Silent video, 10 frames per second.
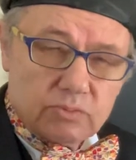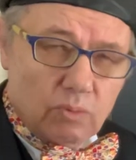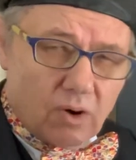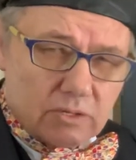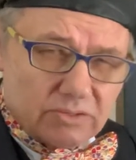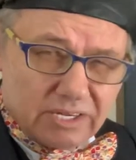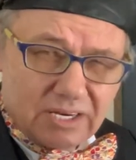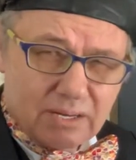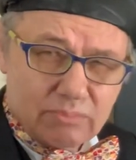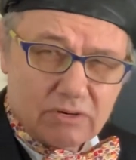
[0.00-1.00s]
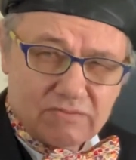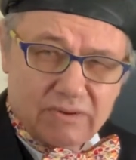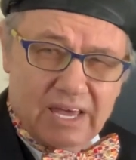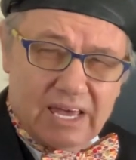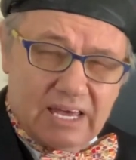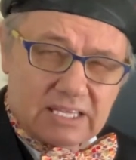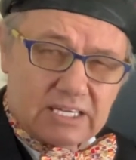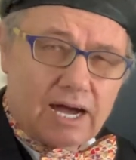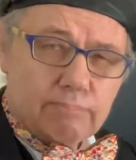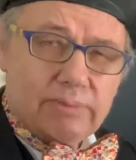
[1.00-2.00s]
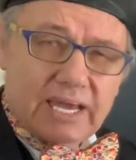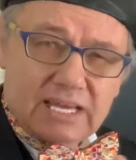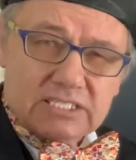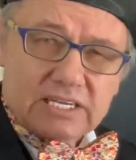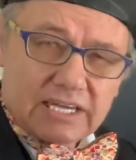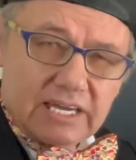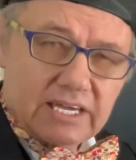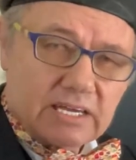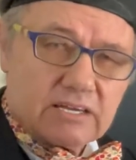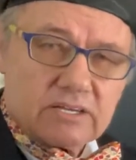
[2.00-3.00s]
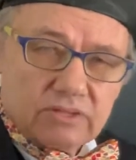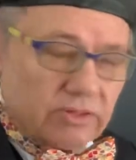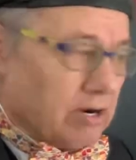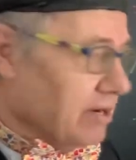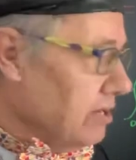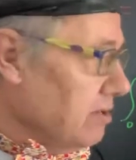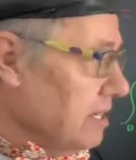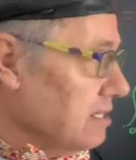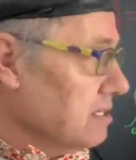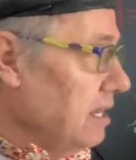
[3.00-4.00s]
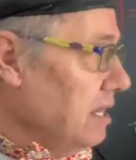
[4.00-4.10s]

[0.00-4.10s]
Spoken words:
We worked with a number of top banks in getting their internet